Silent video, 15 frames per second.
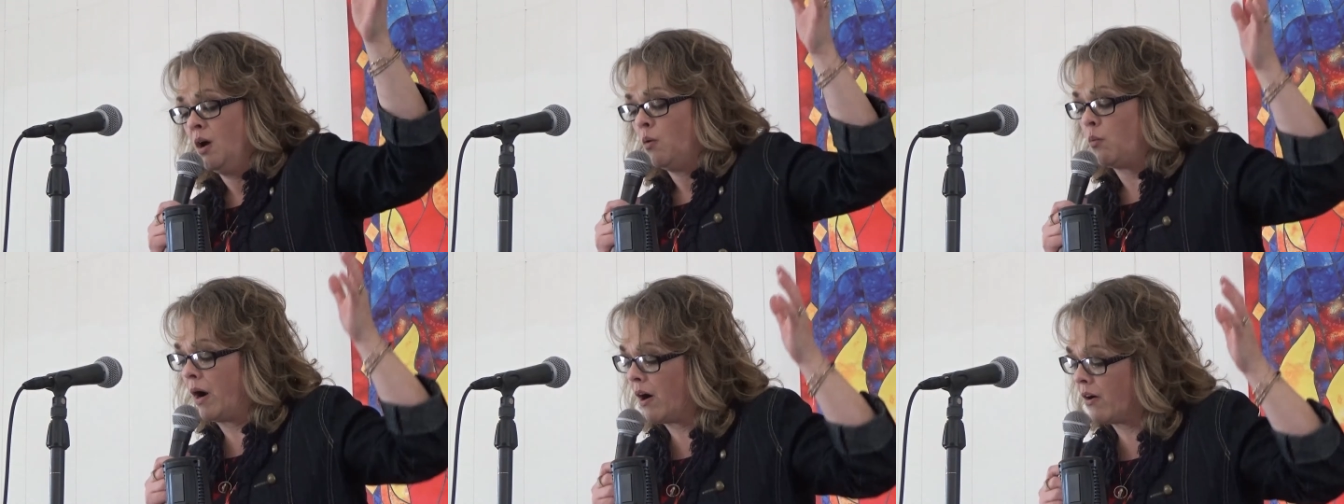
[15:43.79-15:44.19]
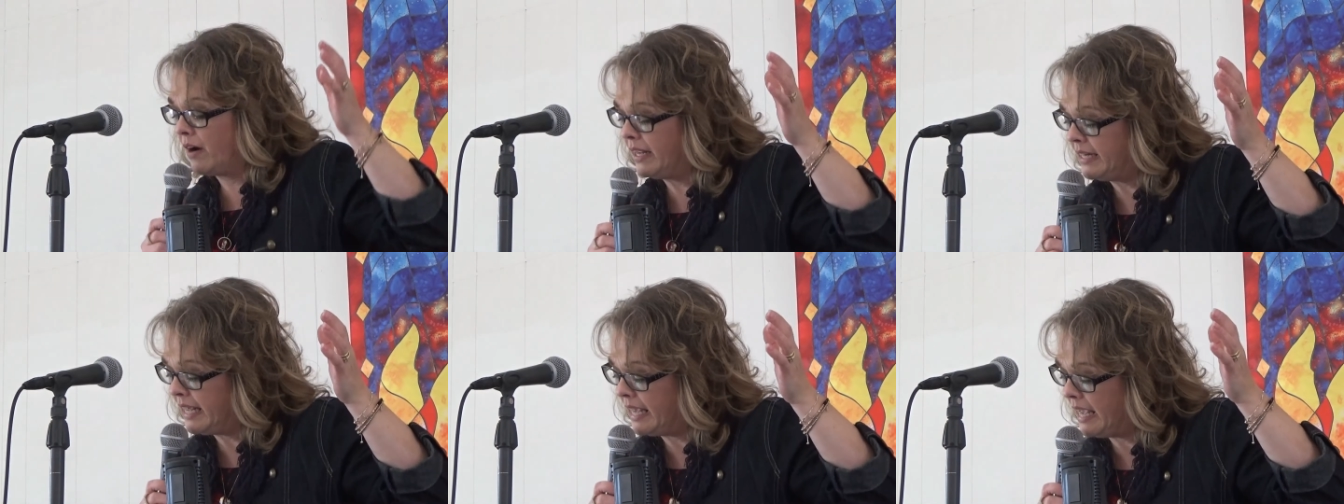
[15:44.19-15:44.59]

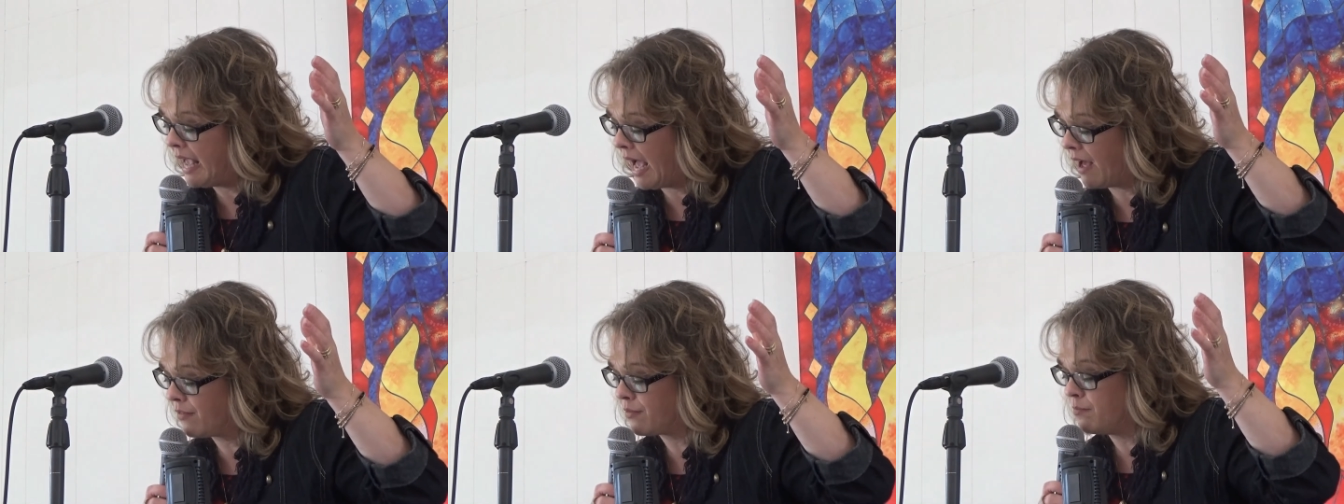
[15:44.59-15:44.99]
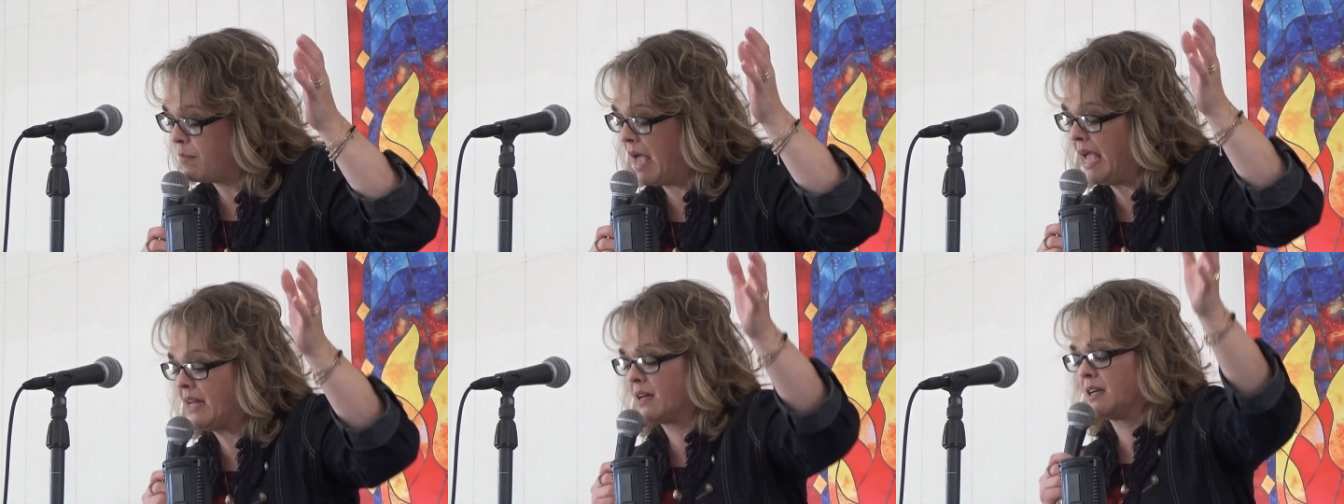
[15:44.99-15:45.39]
wherein he had
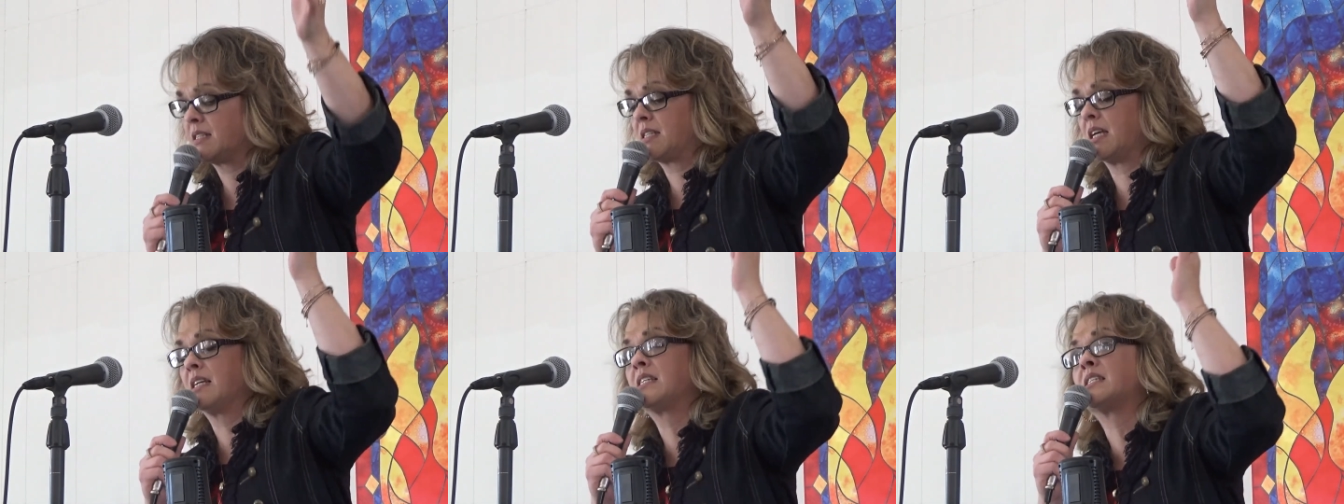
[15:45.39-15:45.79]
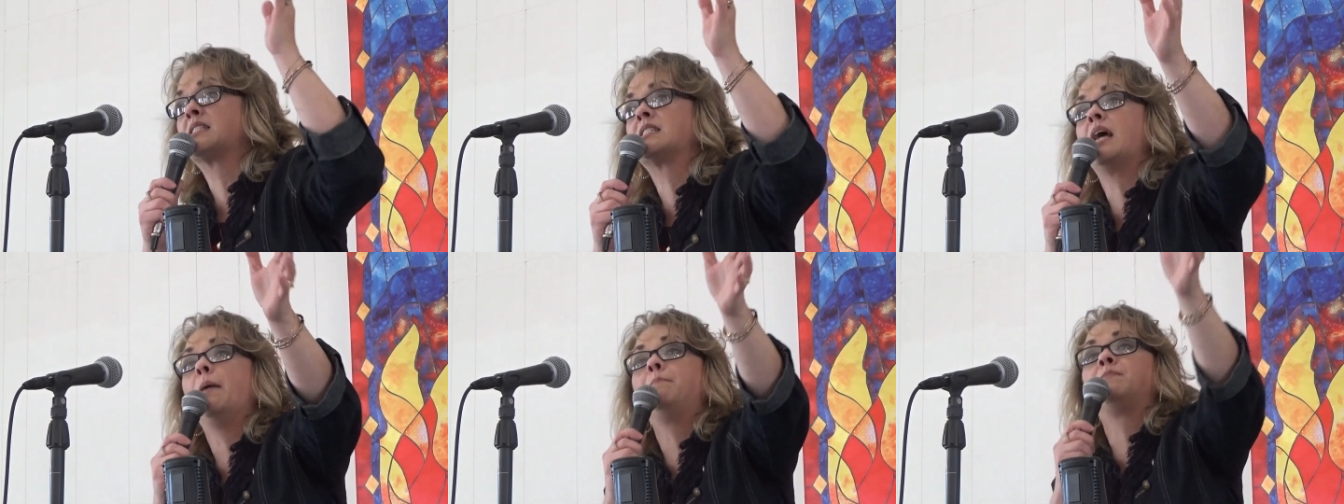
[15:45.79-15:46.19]
made us
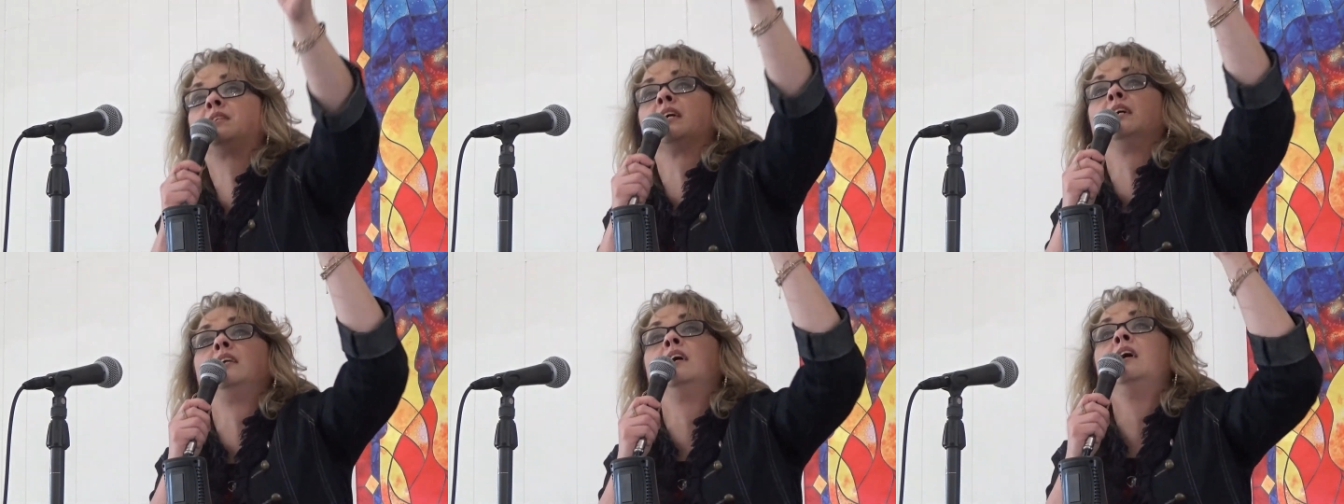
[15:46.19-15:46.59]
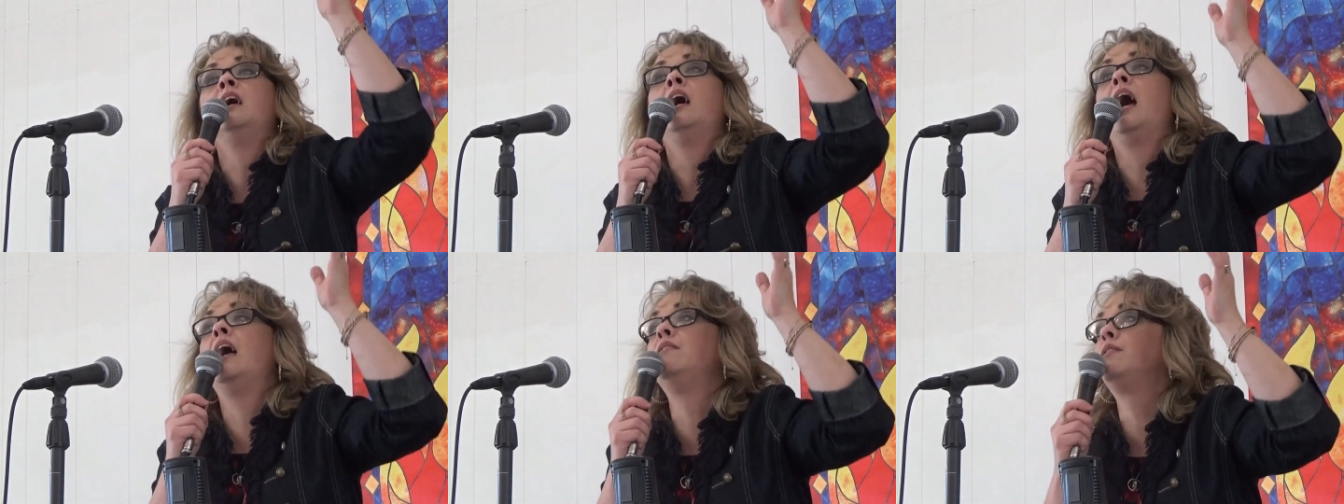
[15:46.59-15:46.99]
accepted
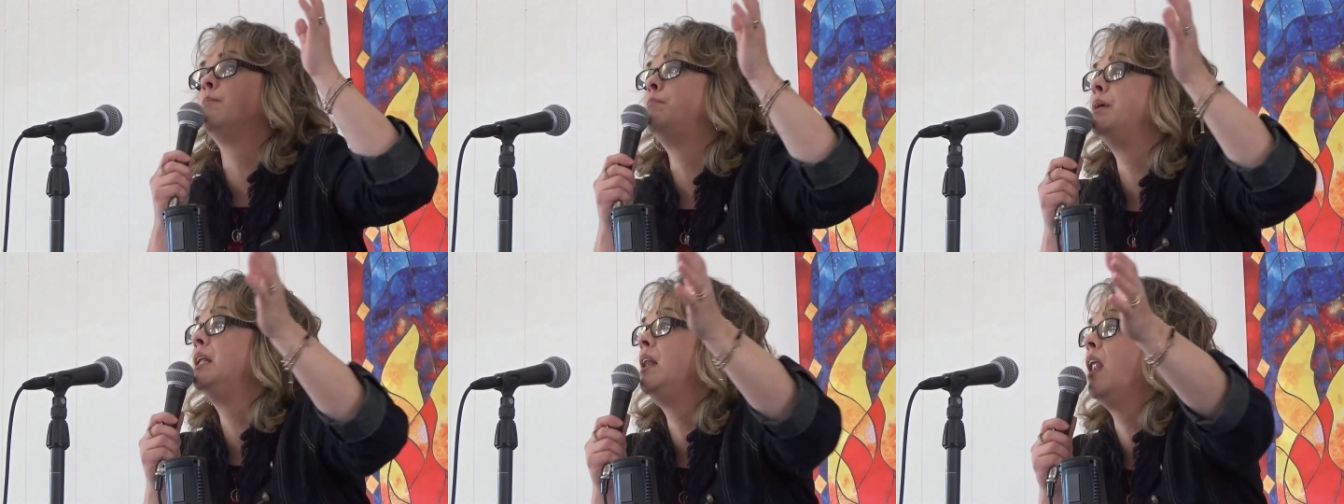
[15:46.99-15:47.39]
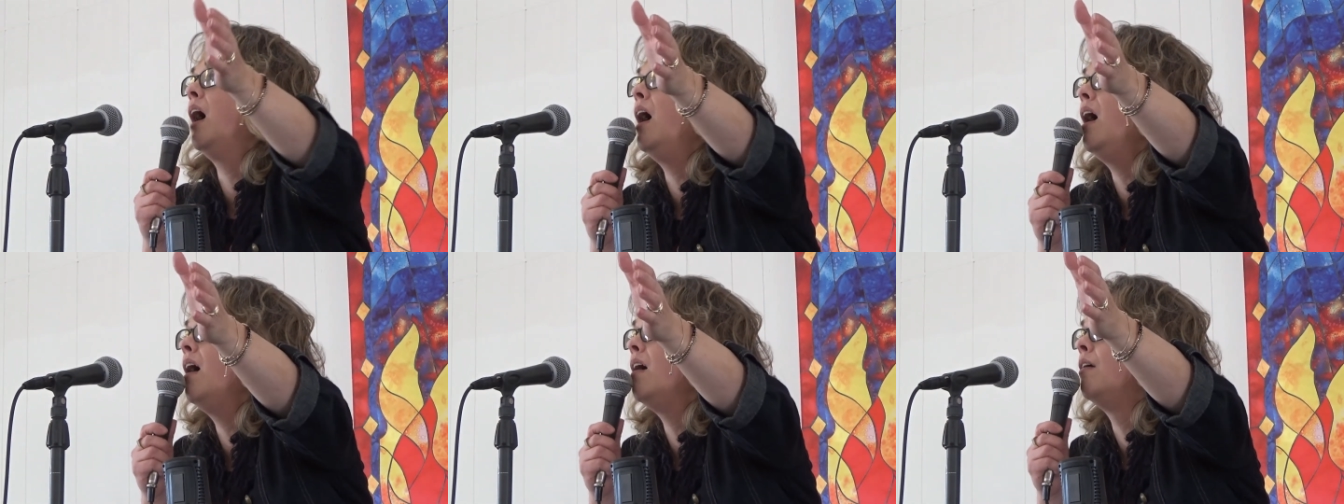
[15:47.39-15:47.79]
and the
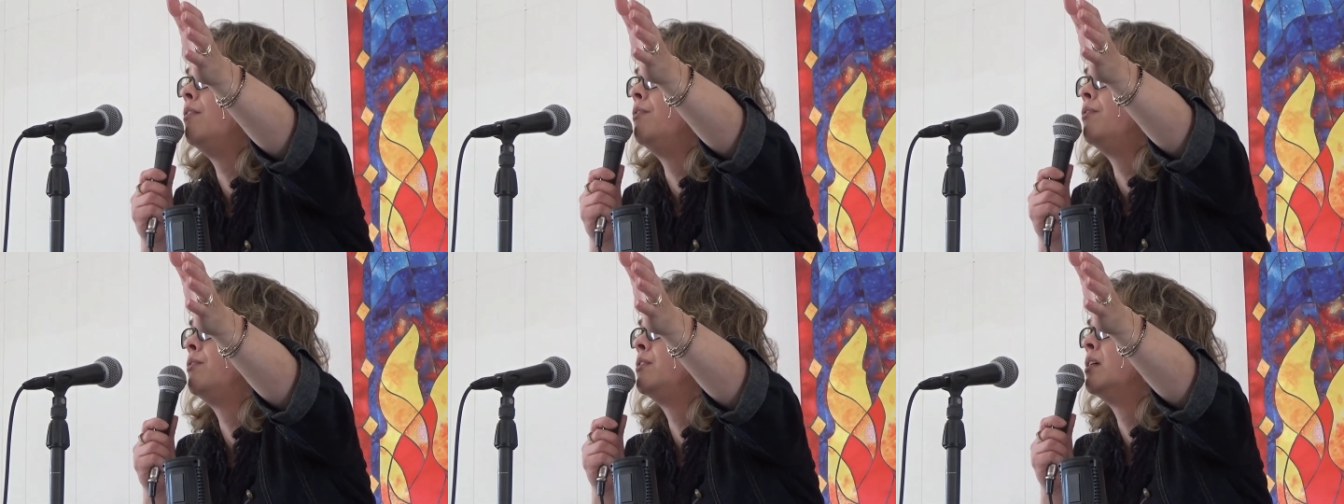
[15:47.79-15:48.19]
beloved.